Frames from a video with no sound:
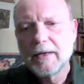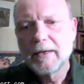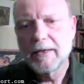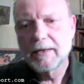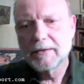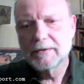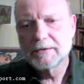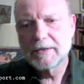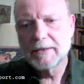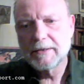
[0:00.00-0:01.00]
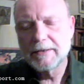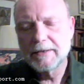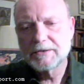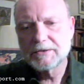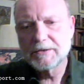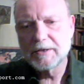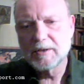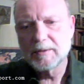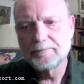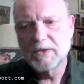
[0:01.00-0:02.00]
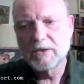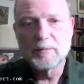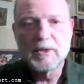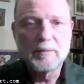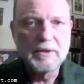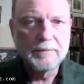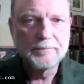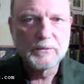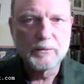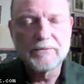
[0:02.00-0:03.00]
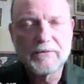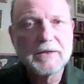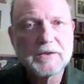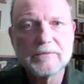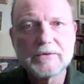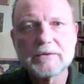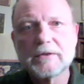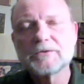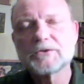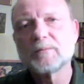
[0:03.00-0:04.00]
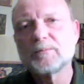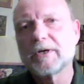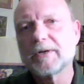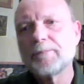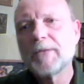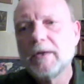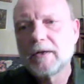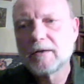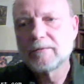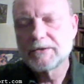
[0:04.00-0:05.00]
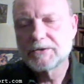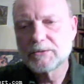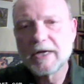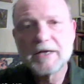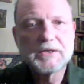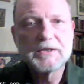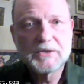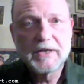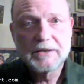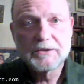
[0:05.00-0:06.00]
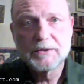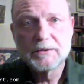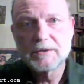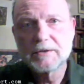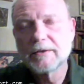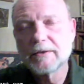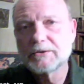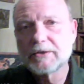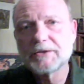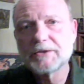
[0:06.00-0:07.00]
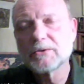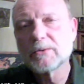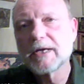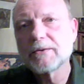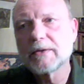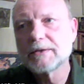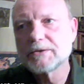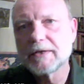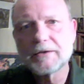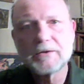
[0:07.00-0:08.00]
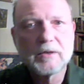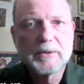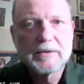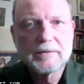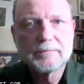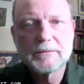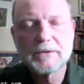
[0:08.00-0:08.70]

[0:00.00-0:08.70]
And it's, maybe reflective in some part of its rising stature as an economic and